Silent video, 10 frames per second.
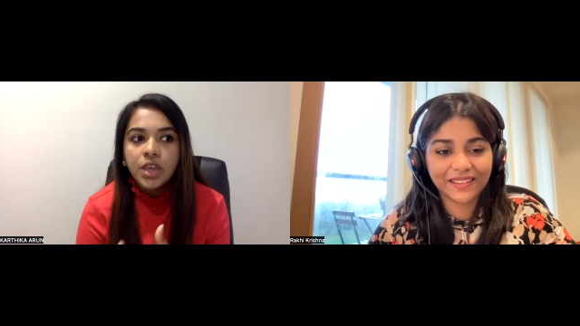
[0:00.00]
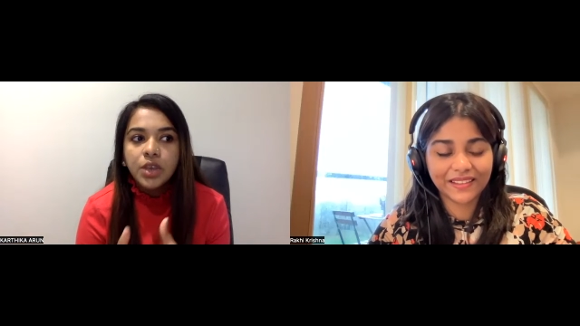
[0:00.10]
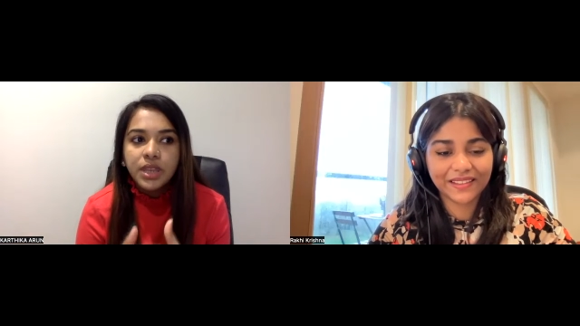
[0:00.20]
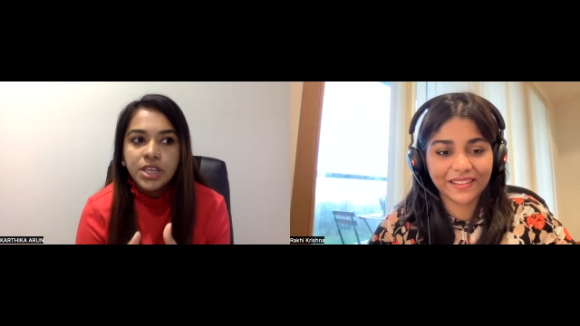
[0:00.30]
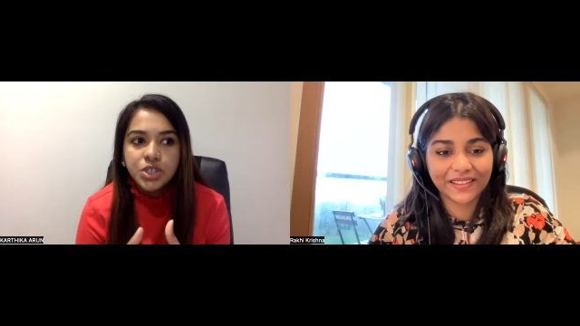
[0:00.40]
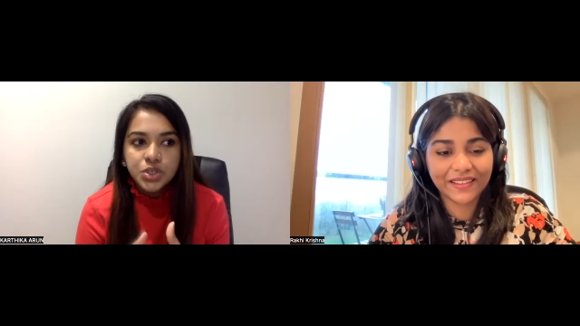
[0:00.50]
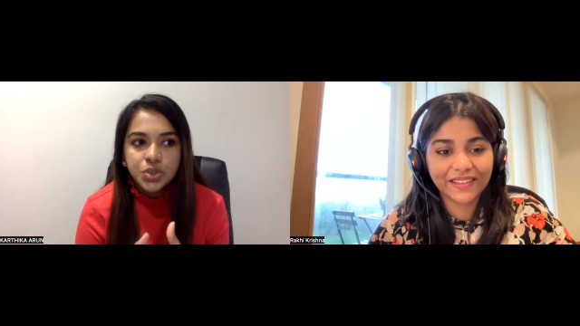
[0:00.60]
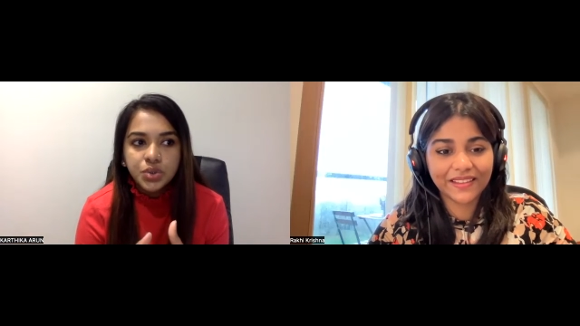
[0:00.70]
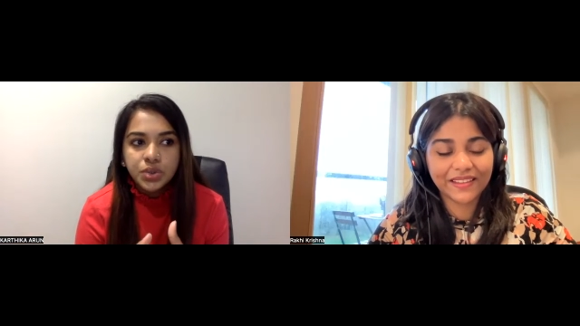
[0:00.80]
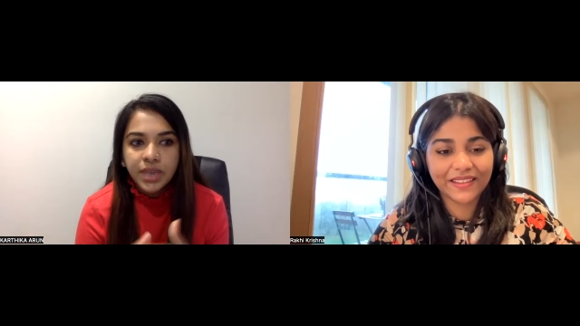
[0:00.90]
Speaker 1: you need
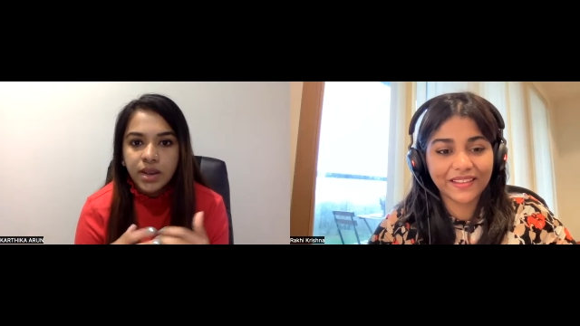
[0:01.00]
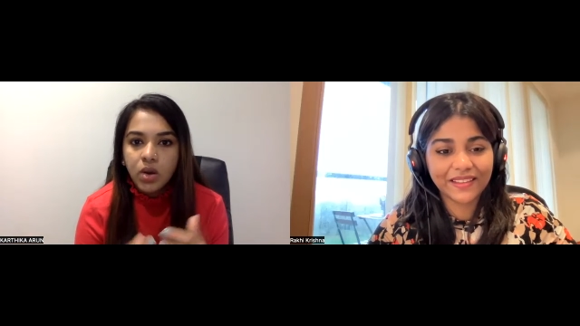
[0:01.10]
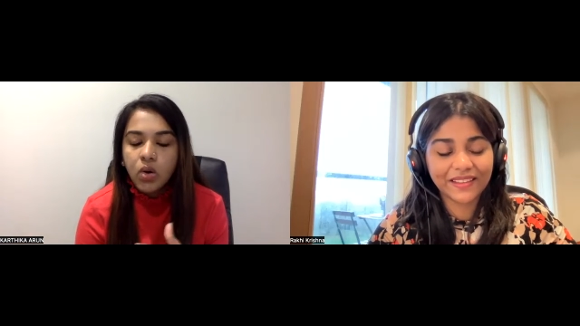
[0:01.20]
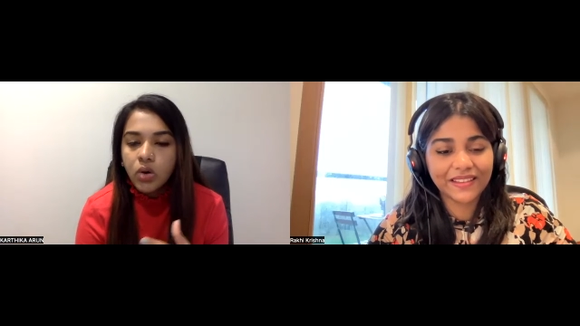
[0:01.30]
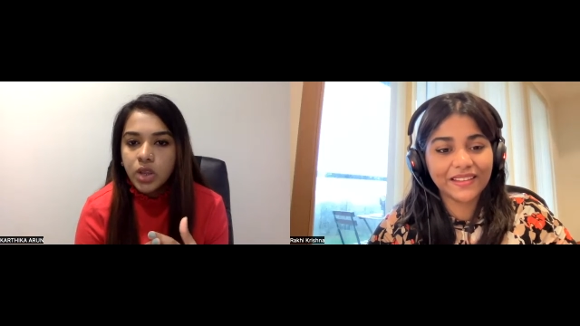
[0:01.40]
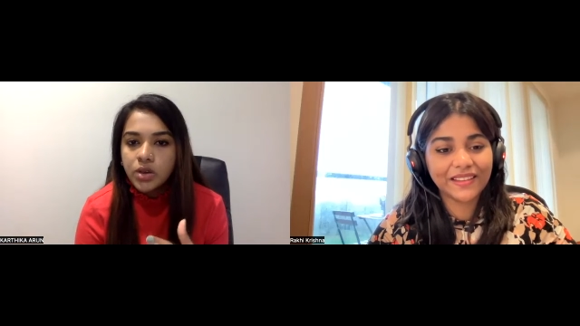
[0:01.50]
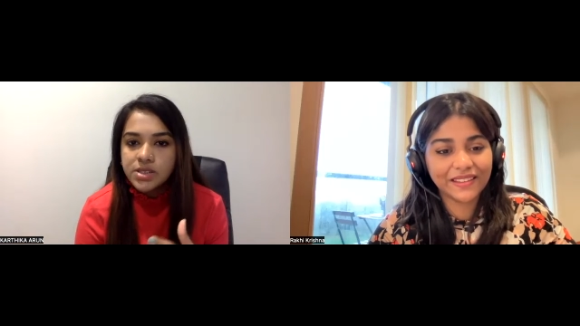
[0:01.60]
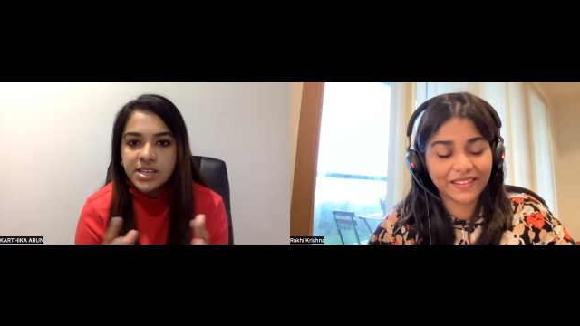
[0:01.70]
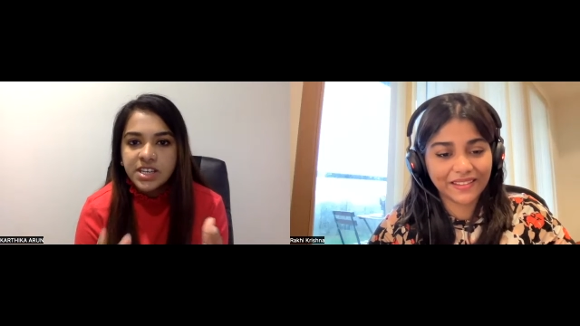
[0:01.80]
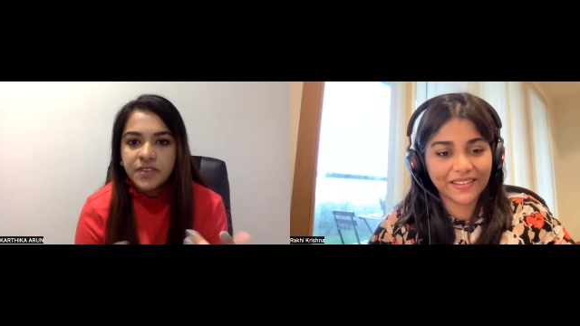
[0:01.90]
to get all your
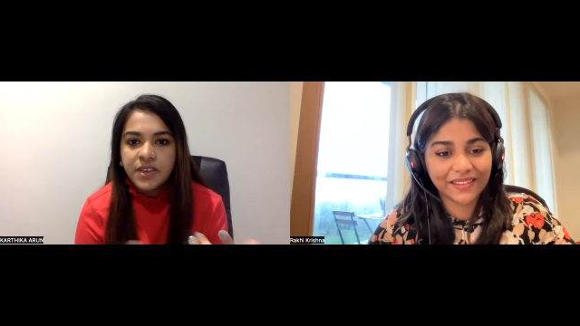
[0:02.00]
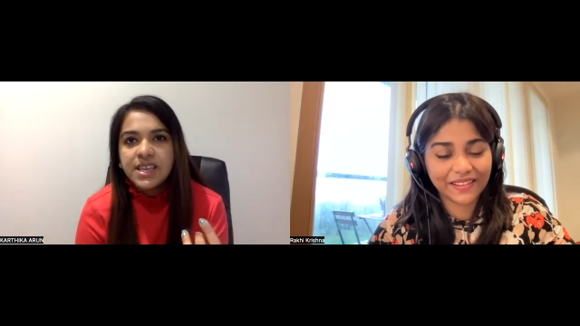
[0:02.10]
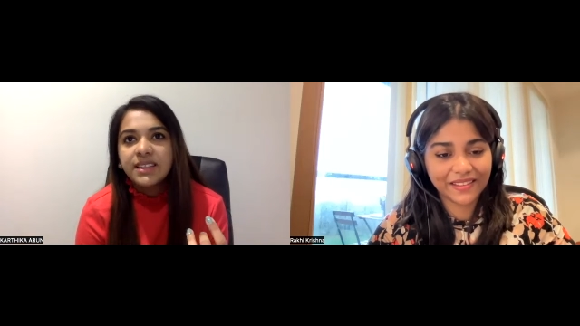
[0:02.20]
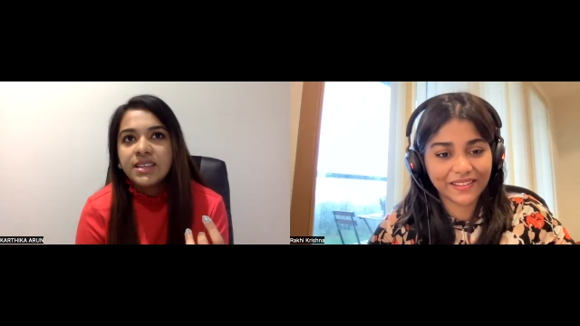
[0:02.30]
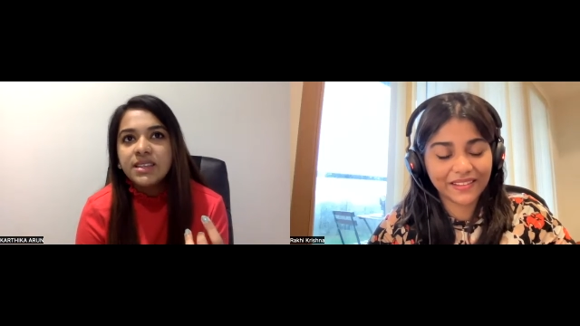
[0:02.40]
certificates i think